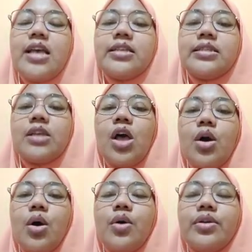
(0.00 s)
So,
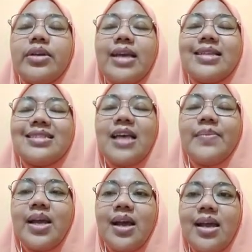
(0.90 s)
that's
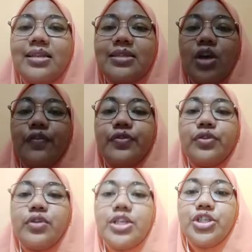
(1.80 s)
some kinds of
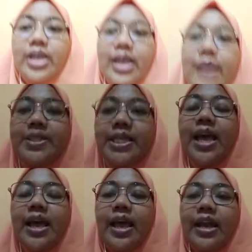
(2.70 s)
2D shapes.
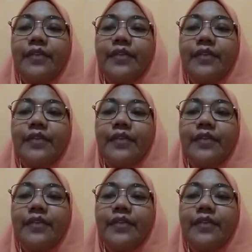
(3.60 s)
And